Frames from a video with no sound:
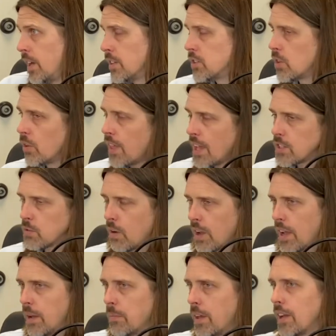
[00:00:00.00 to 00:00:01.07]
And so that's
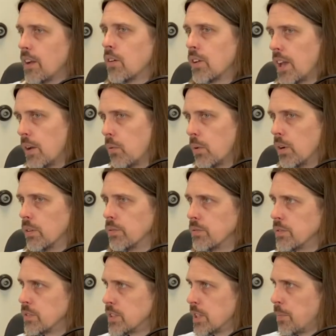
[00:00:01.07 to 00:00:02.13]
why I'm like, okay, well,
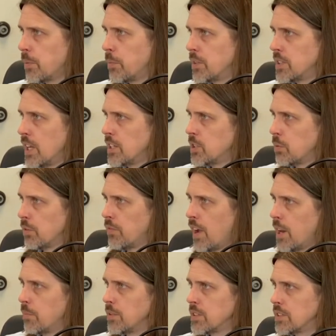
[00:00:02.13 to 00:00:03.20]
supplementation with
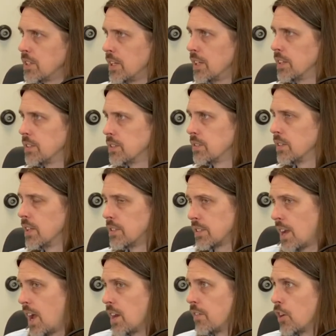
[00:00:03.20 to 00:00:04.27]
vitamin C it's
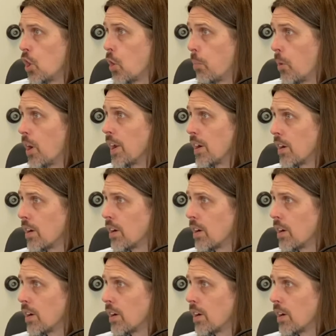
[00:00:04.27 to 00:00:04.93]
kind of a no-brainer.